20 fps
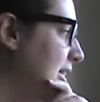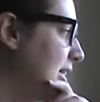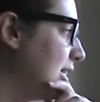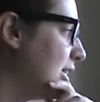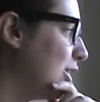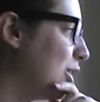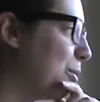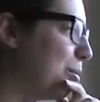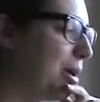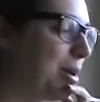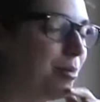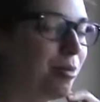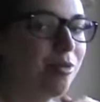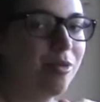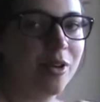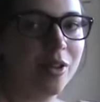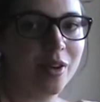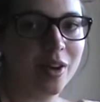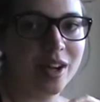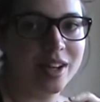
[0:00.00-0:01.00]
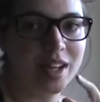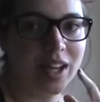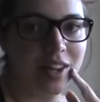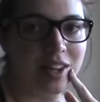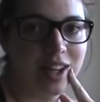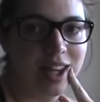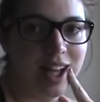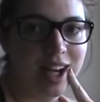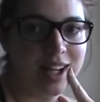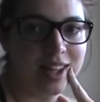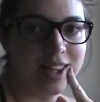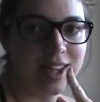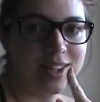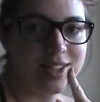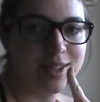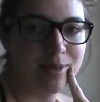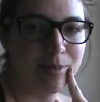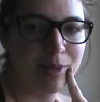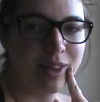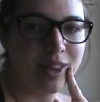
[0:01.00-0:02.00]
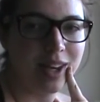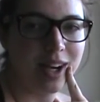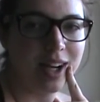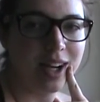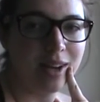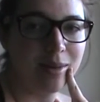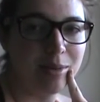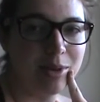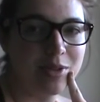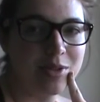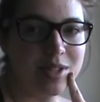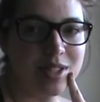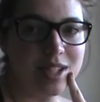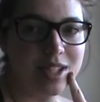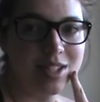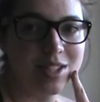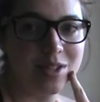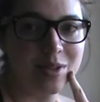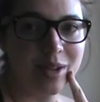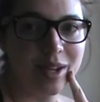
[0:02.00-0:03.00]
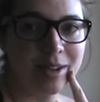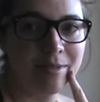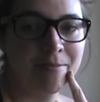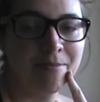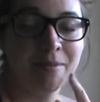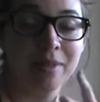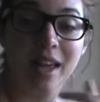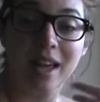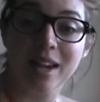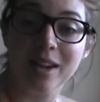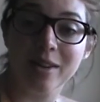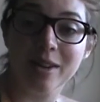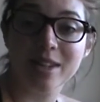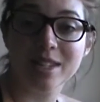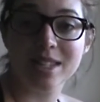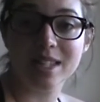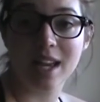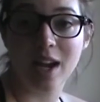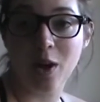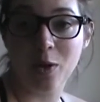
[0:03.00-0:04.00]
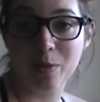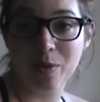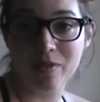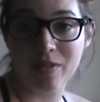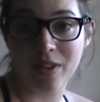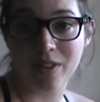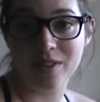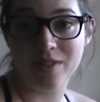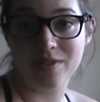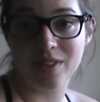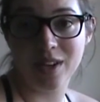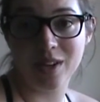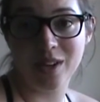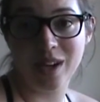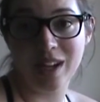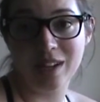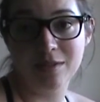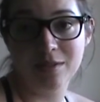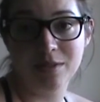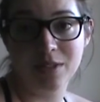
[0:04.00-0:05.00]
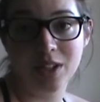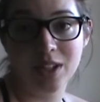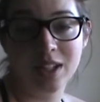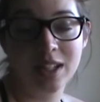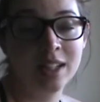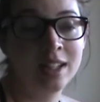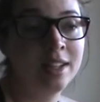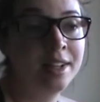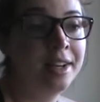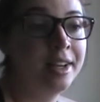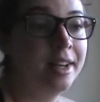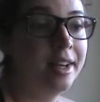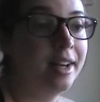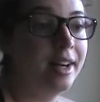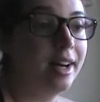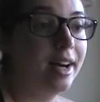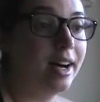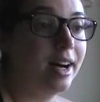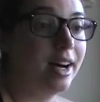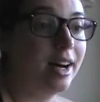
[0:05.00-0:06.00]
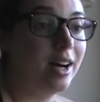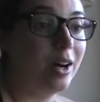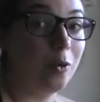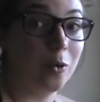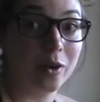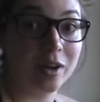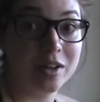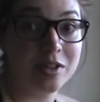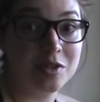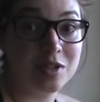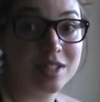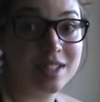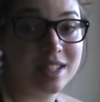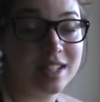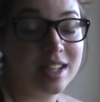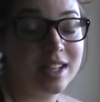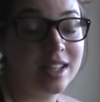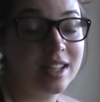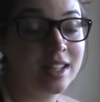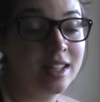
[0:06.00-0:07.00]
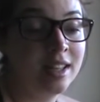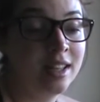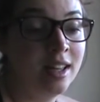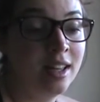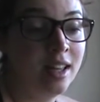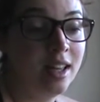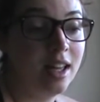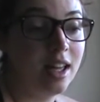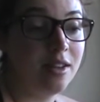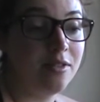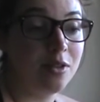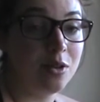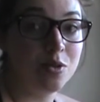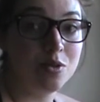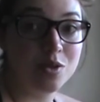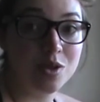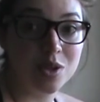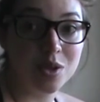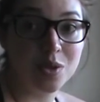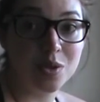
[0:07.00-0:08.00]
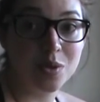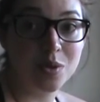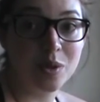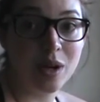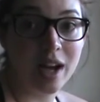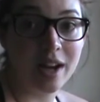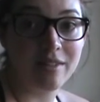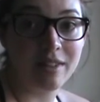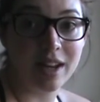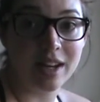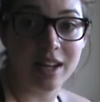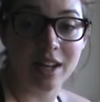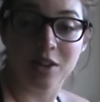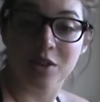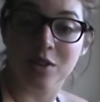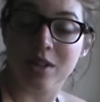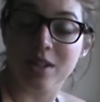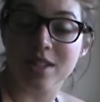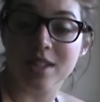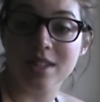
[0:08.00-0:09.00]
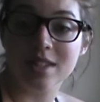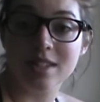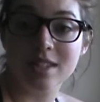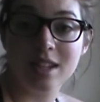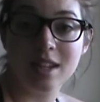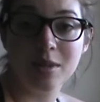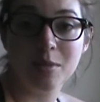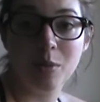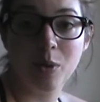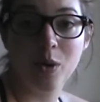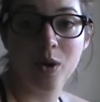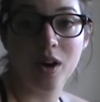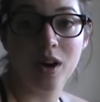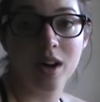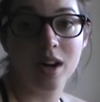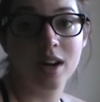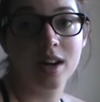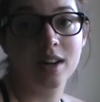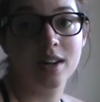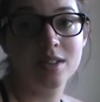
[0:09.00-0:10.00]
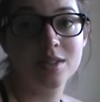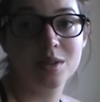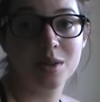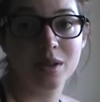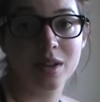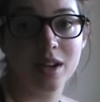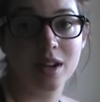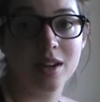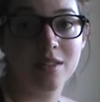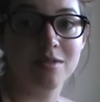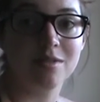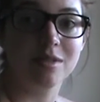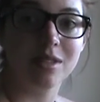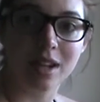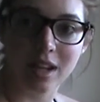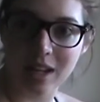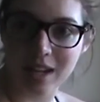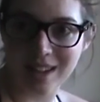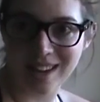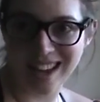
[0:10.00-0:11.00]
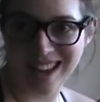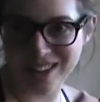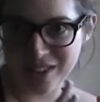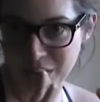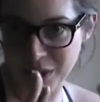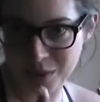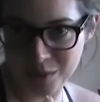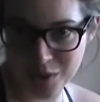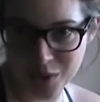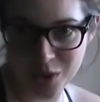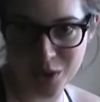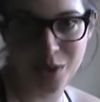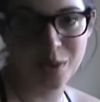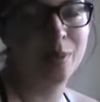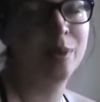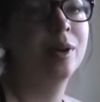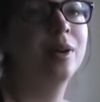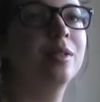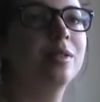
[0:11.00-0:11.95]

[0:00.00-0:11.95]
maybe further on down the line, that's something that I am interested in doing. Anyways, I hope you found this video helpful or interesting. If you do have any interest in seeing more sort of knitting and YouTube